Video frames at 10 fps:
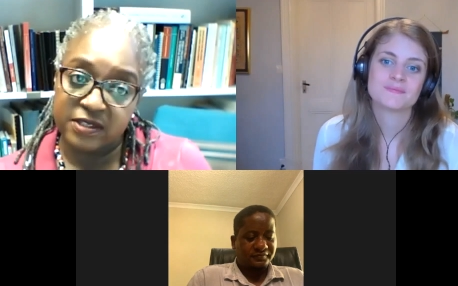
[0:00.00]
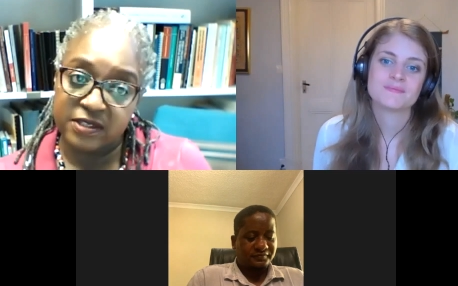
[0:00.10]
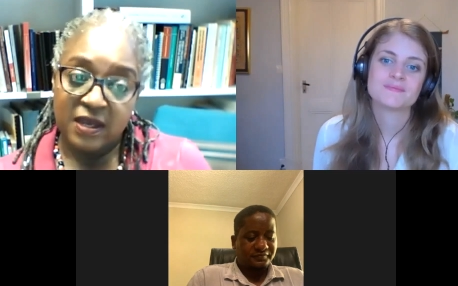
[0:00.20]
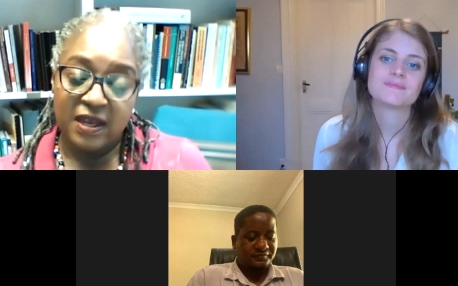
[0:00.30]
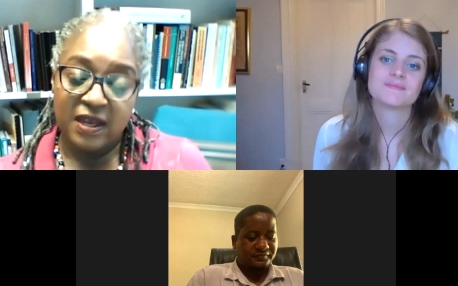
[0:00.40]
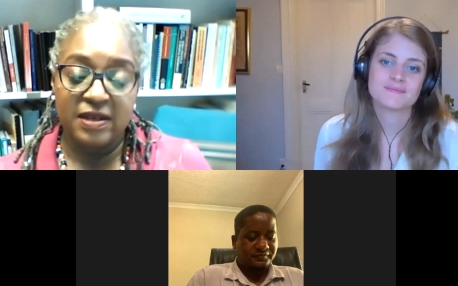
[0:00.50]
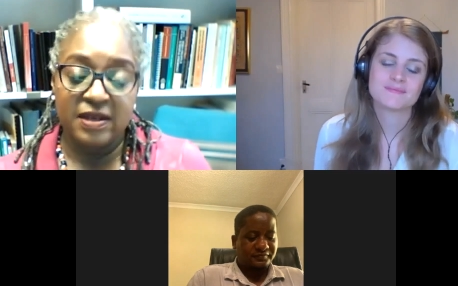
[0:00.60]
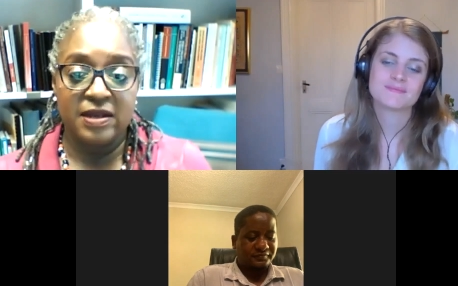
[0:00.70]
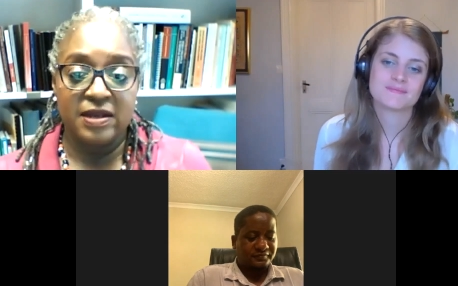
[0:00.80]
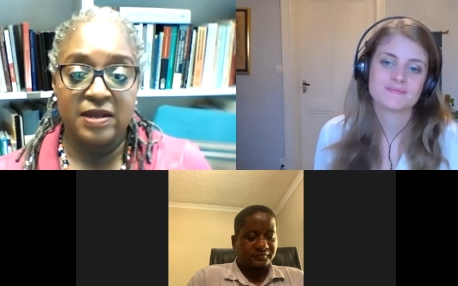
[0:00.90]
Speaker 1: and then
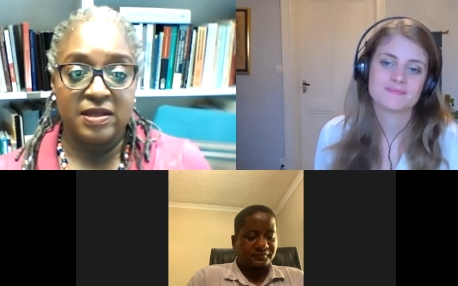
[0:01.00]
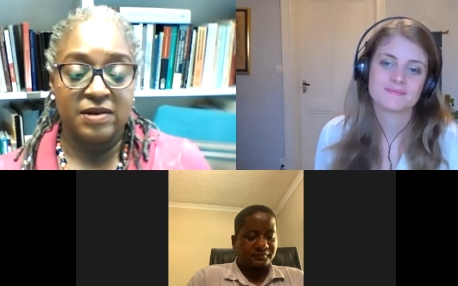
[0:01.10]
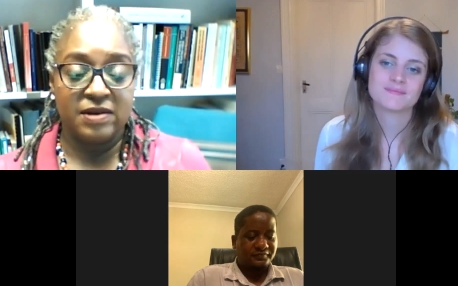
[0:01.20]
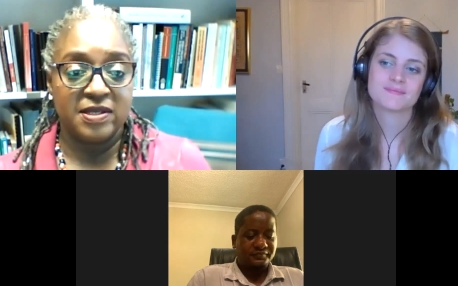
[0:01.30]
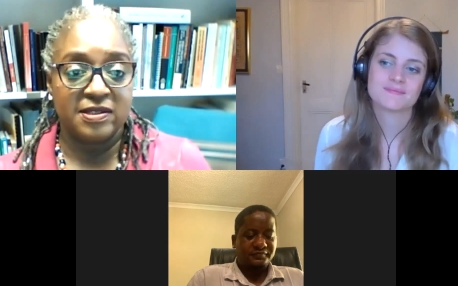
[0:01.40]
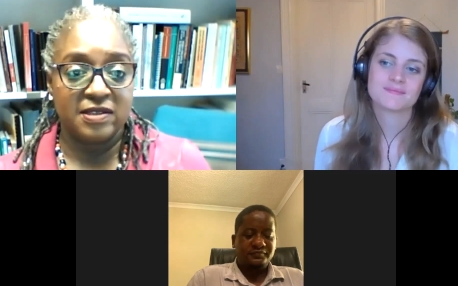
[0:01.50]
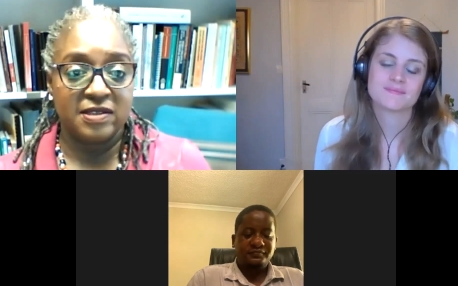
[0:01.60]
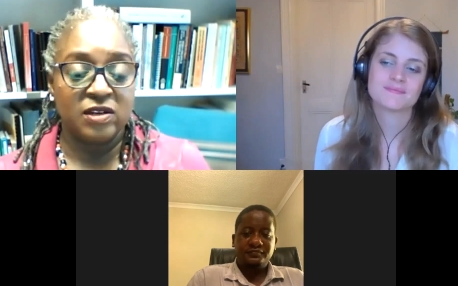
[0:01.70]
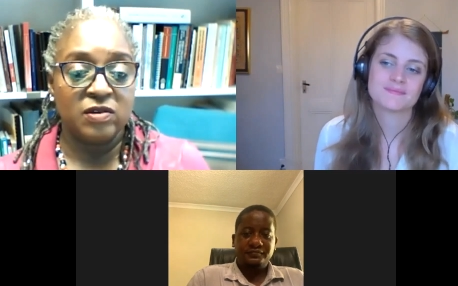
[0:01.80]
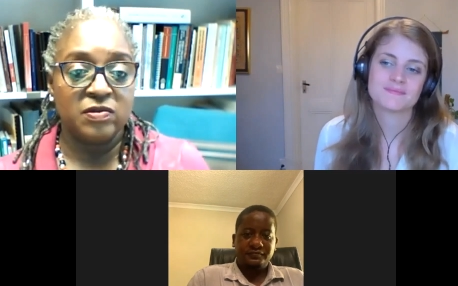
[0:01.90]
there is you know
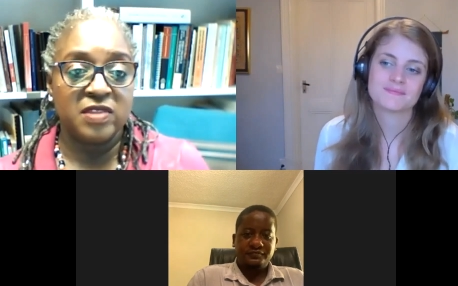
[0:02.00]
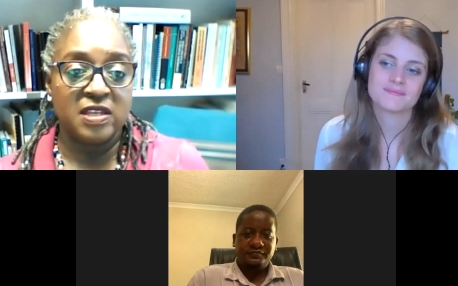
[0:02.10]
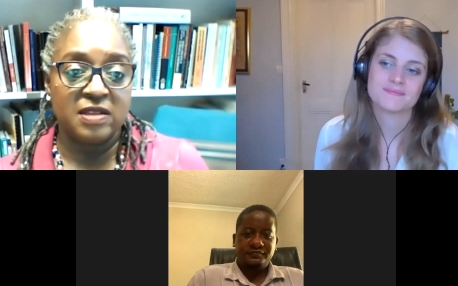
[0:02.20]
the the